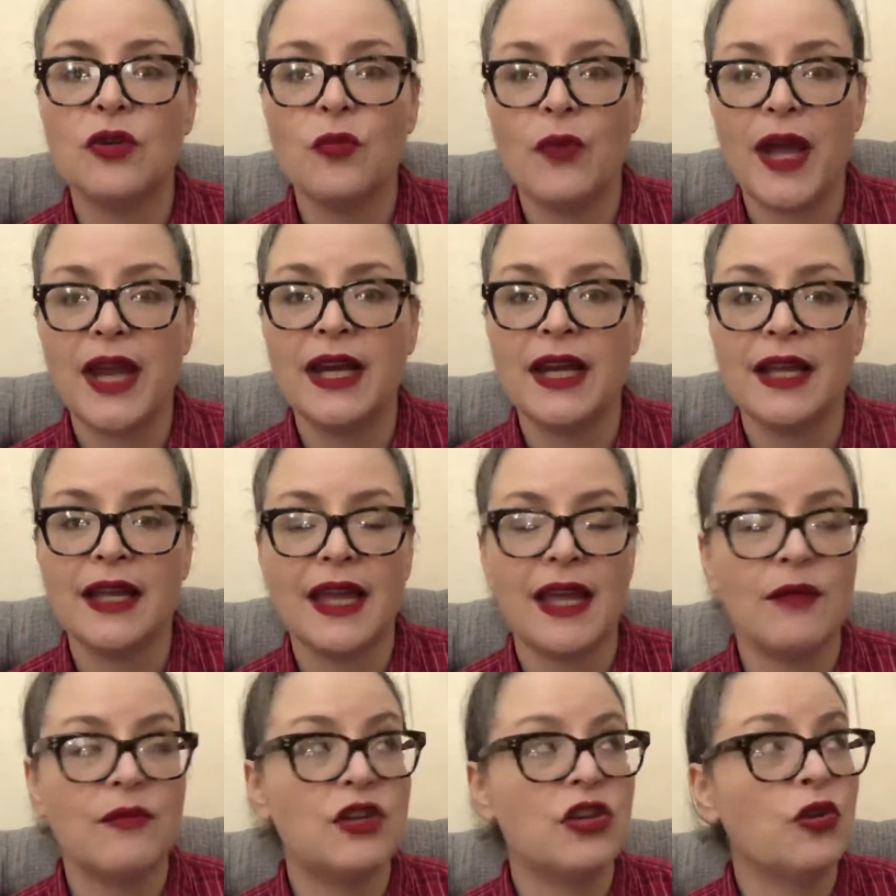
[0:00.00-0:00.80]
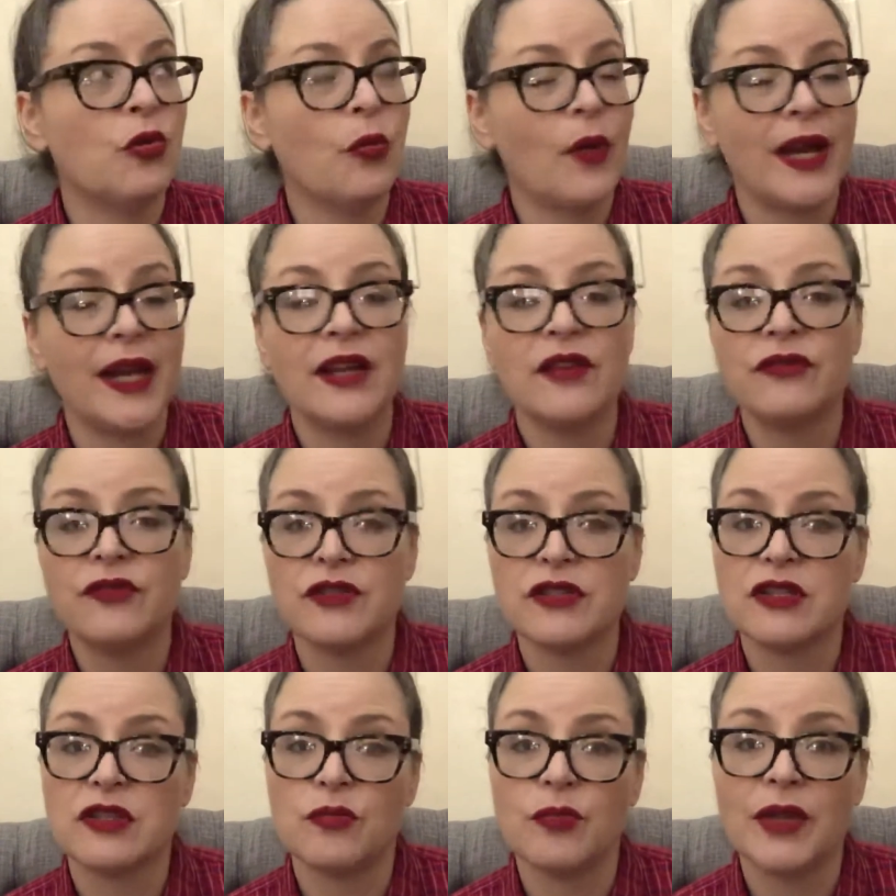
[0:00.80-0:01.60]
waiting game, and you're waiting for
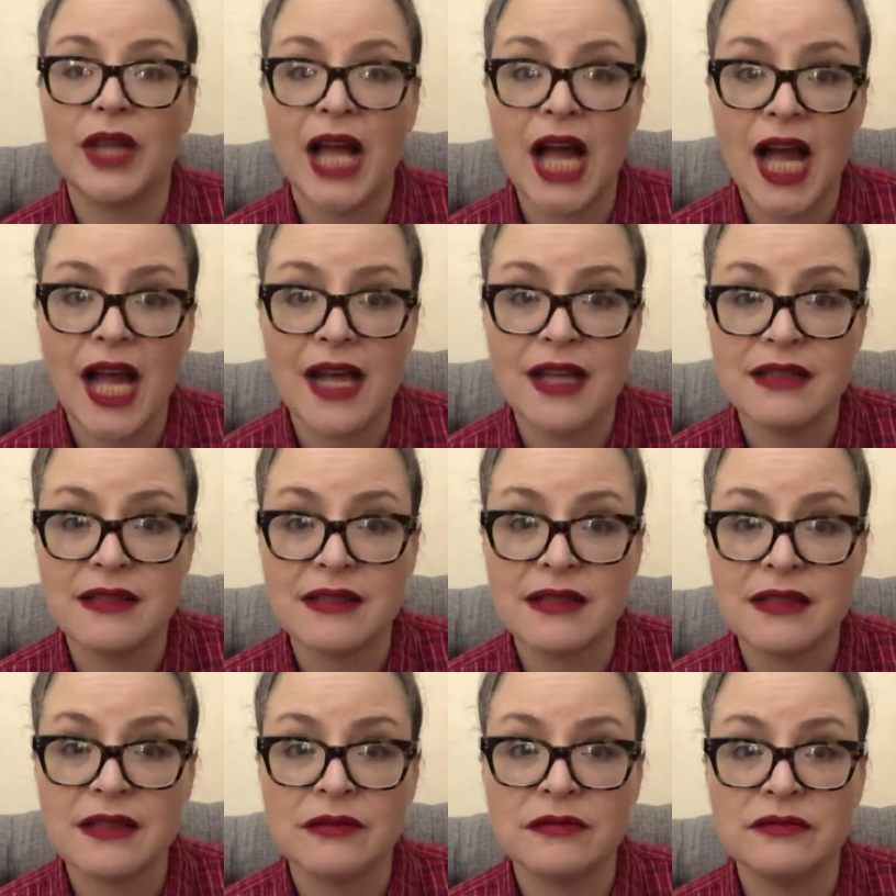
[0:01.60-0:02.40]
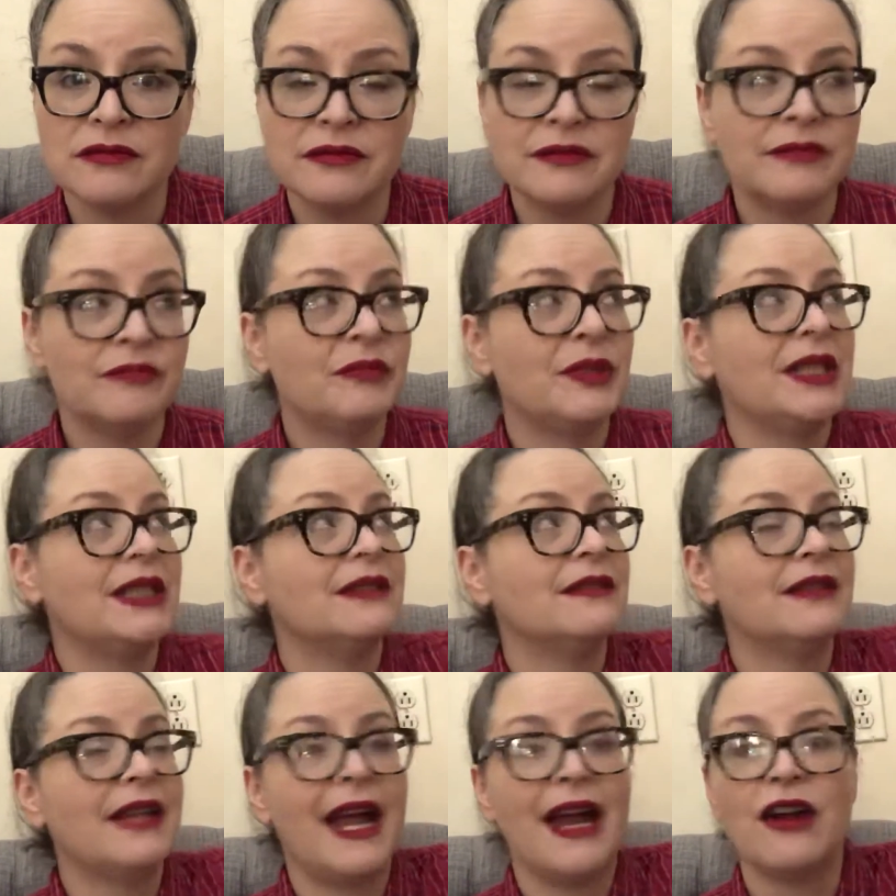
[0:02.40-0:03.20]
supplies to
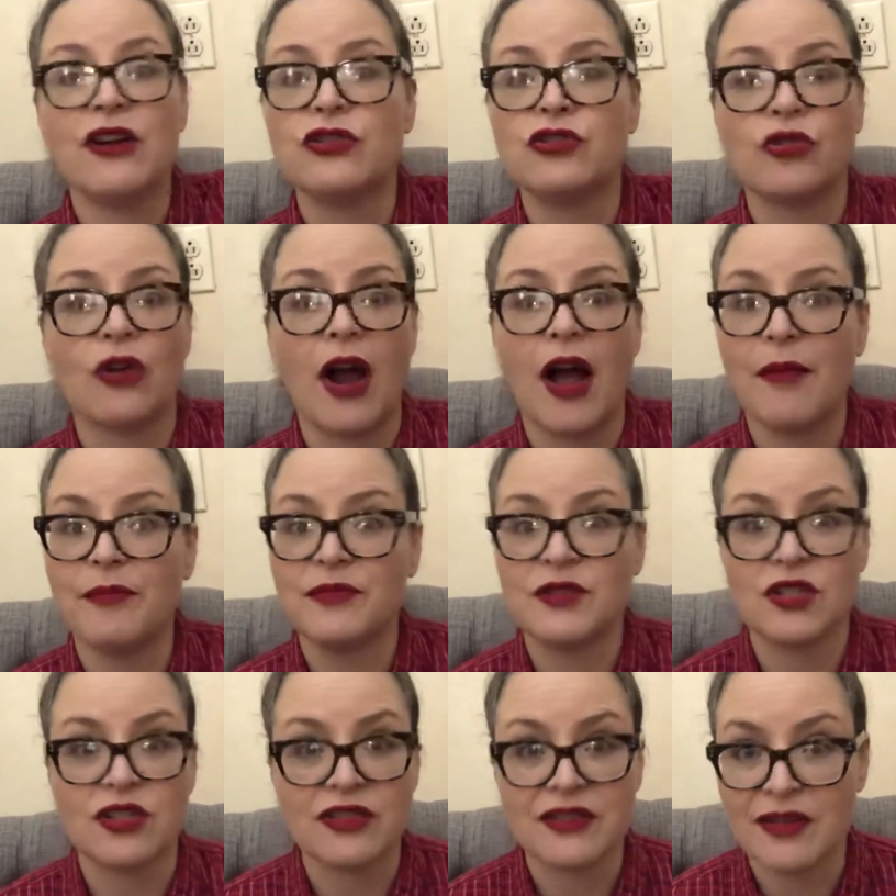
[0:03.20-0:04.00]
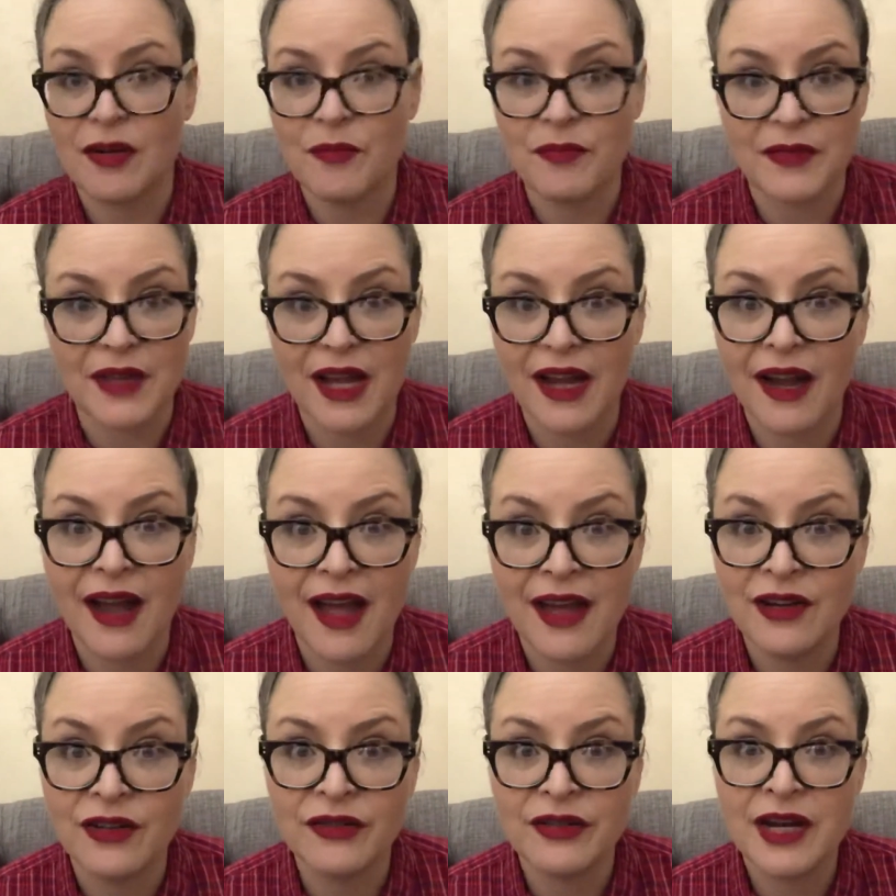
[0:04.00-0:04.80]
be airdropped or something.
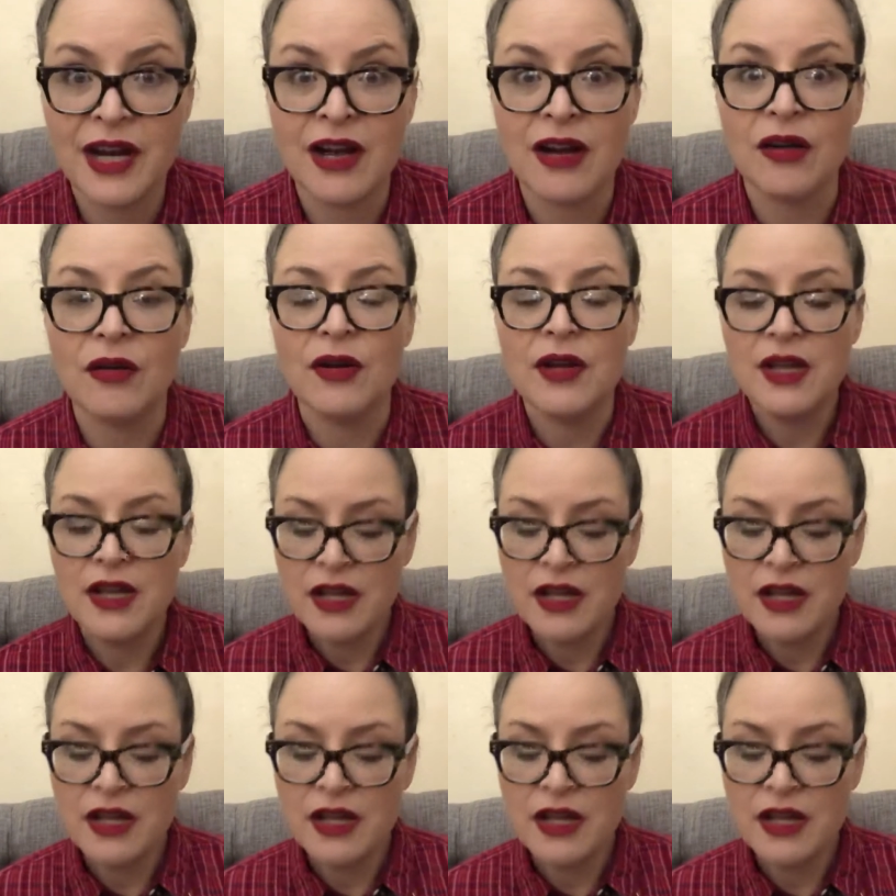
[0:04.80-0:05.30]
I don't know.